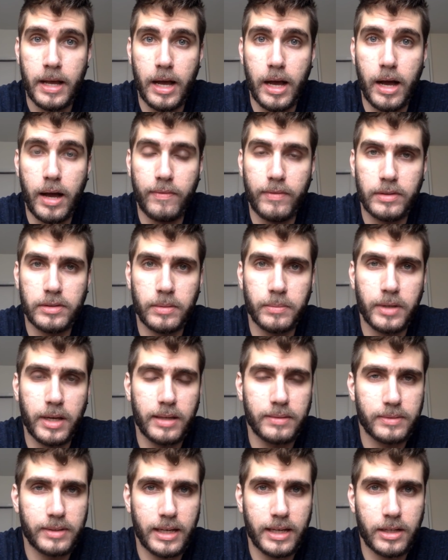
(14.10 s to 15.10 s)
uh, and
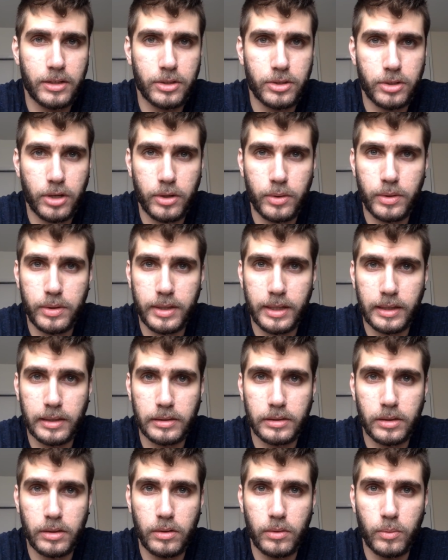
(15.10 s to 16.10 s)
sometimes they can show you
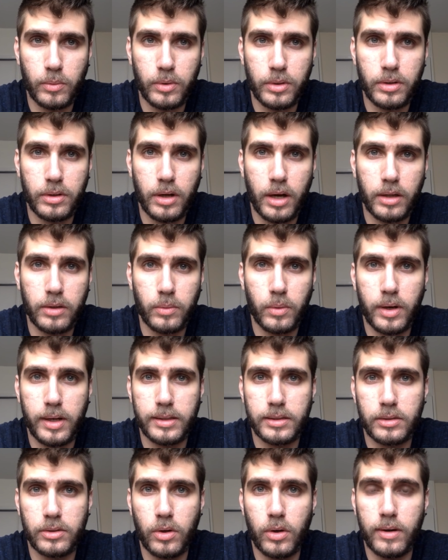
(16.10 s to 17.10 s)
things that you would
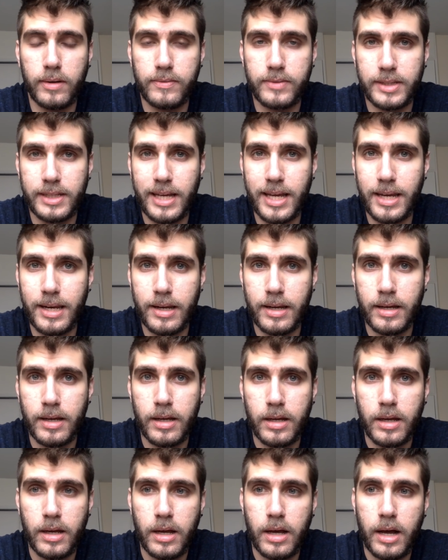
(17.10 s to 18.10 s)
otherwise not have seen.
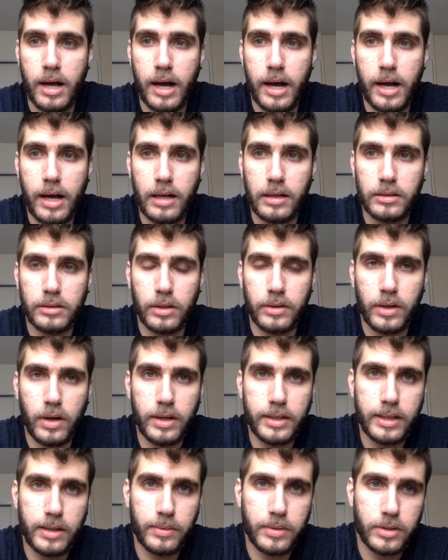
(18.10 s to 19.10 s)
Uh, so the
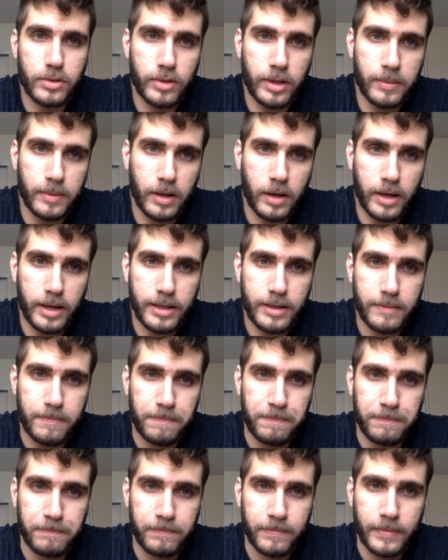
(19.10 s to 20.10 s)
idea with a dream guide
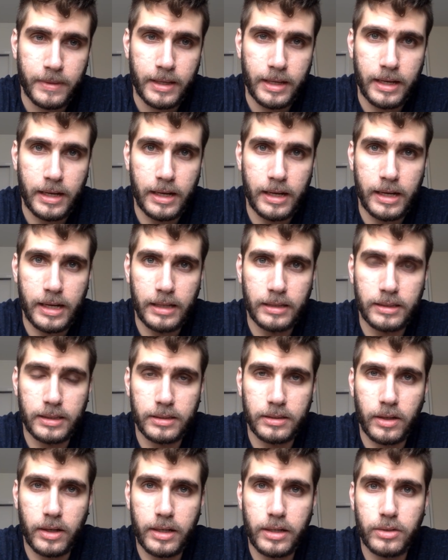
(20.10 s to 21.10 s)
uh, is
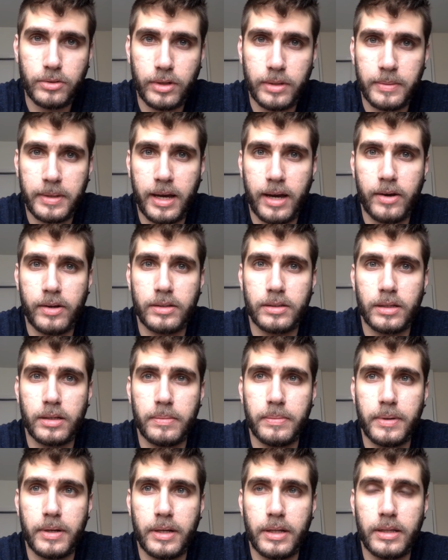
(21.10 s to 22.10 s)
it's like a dream
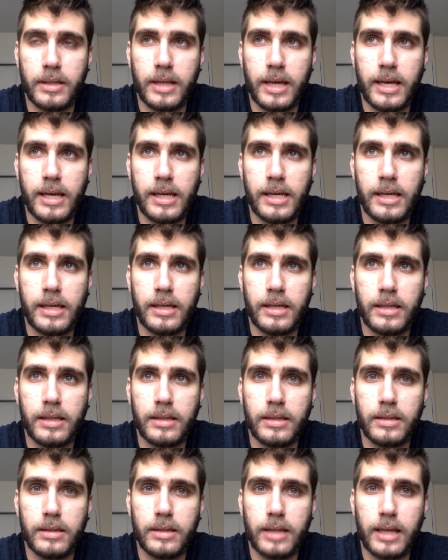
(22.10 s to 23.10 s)
character, but they,
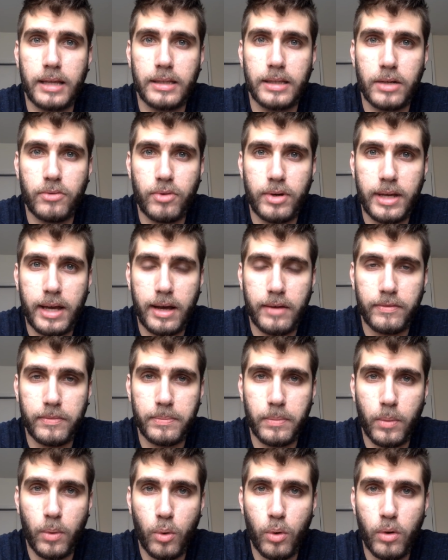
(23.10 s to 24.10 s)
they generally have
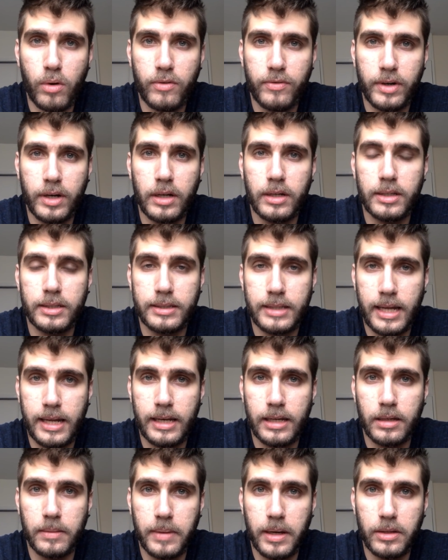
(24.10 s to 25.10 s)
more of an
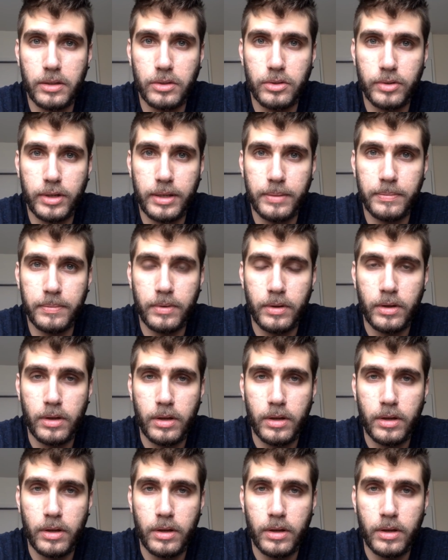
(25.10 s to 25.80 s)
understanding about the dream,